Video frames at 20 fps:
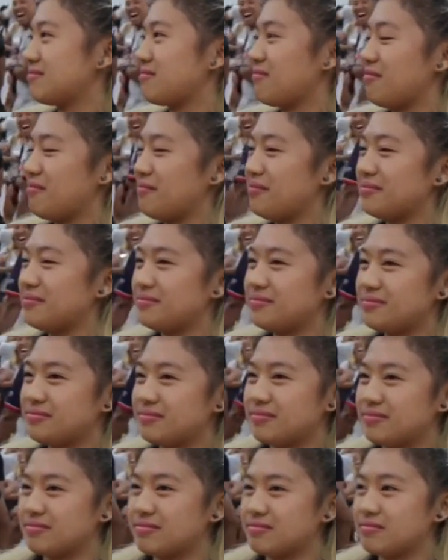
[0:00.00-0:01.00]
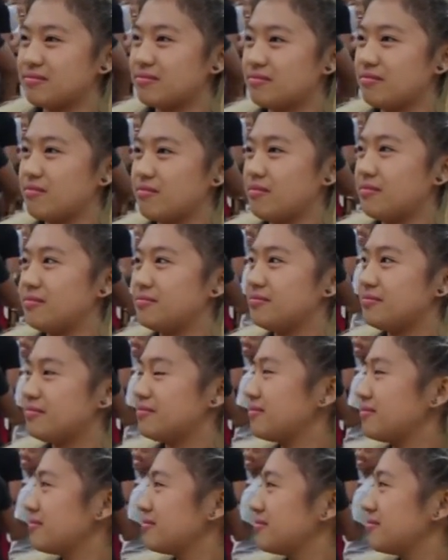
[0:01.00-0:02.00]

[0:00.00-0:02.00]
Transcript: [no speech]